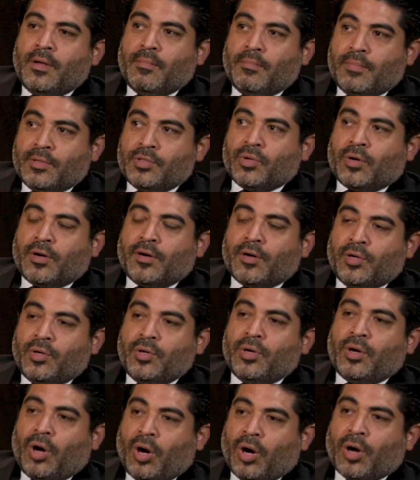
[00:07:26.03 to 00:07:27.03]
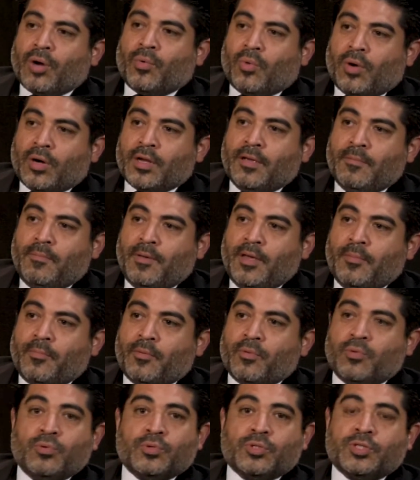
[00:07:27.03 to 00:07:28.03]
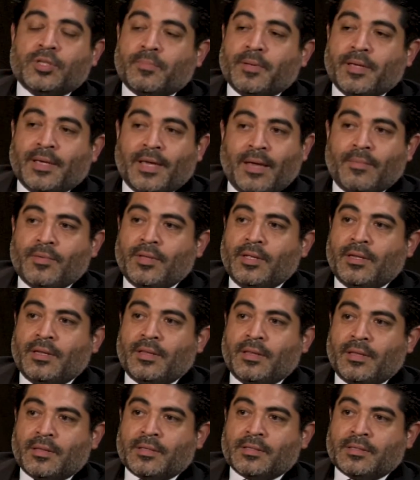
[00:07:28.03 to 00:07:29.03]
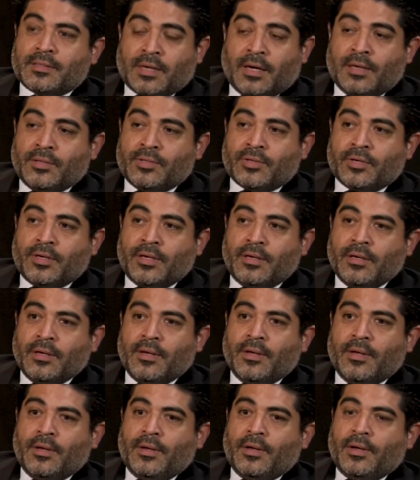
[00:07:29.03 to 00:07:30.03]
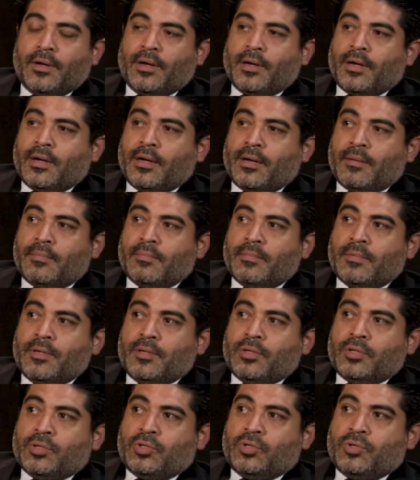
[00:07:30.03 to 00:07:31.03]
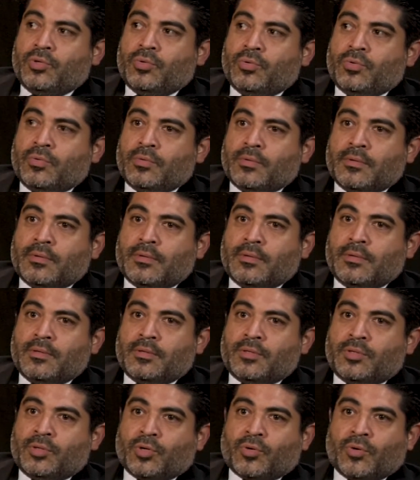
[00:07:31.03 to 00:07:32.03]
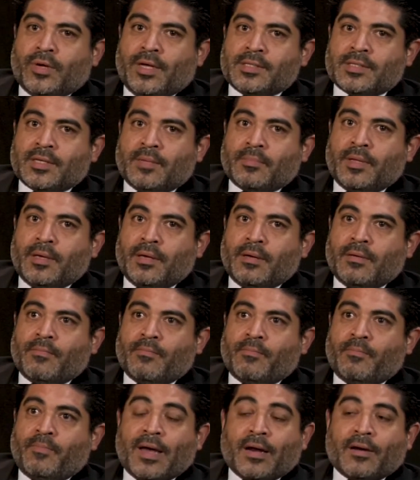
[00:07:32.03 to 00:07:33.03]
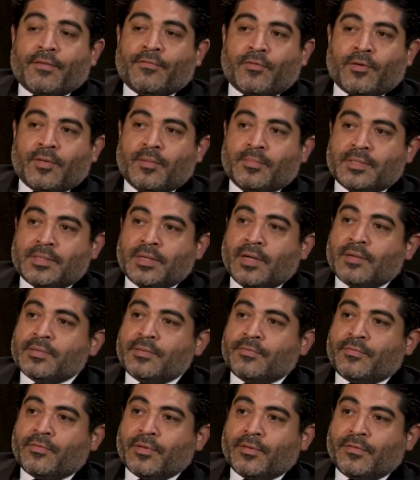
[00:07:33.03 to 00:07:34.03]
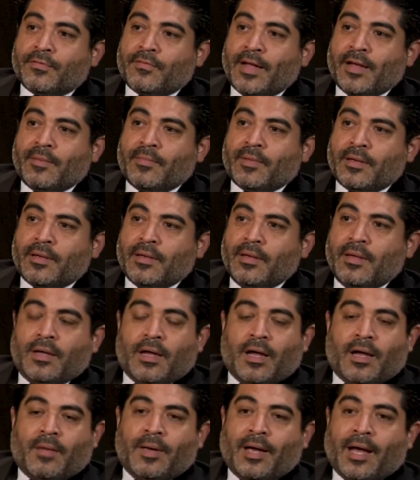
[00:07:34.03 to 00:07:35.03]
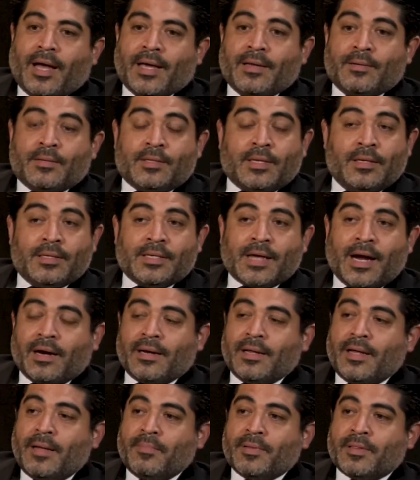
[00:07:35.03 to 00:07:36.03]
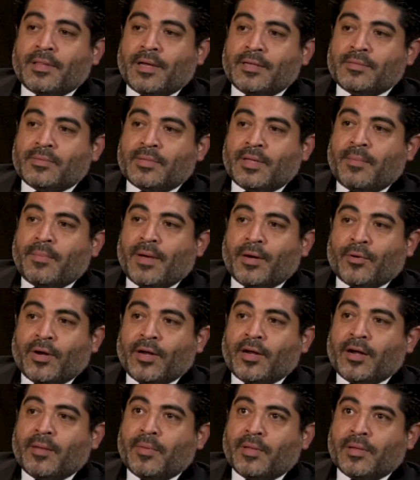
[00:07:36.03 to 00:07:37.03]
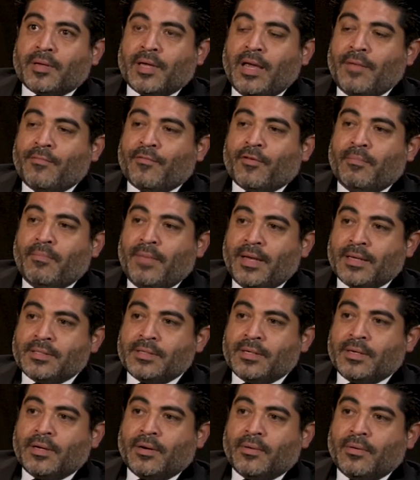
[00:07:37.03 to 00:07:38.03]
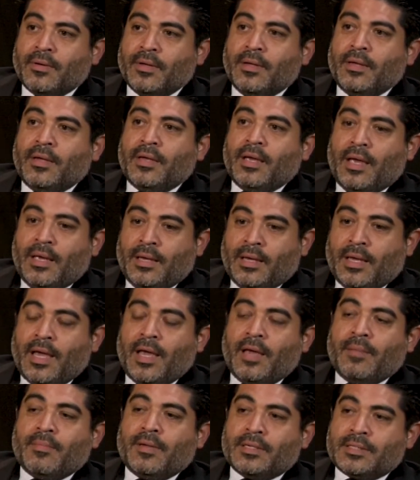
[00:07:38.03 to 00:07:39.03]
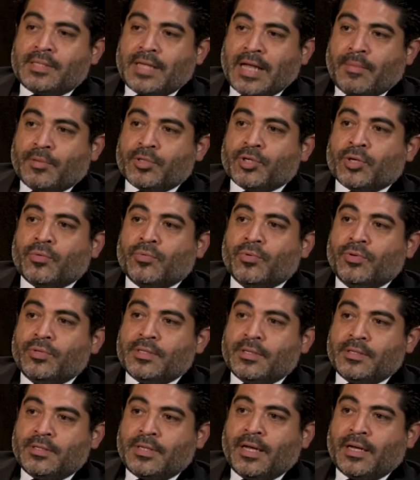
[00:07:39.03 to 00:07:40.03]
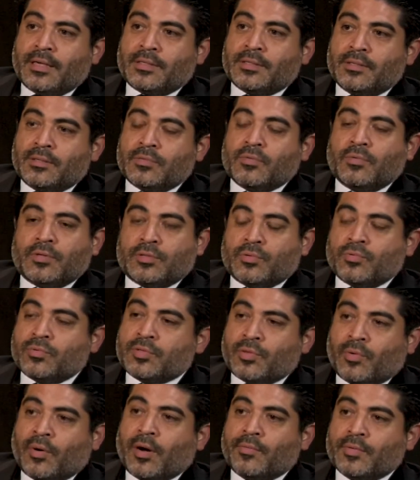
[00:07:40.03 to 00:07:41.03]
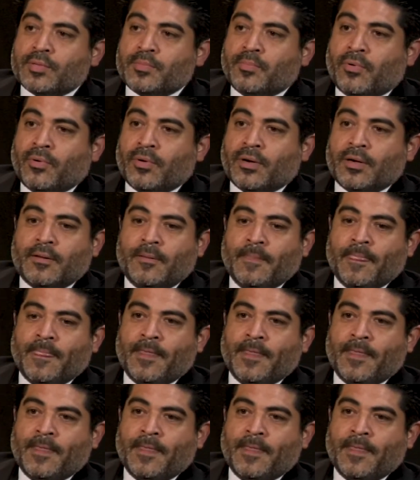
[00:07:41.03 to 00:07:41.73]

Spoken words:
majority are good, hardworking people who simply came to this country to create something better for themselves and for their family. I mean, I can entirely empathize with that. My great-grandmother came from Mexico and came and established her roots in Texas, which was where I was born.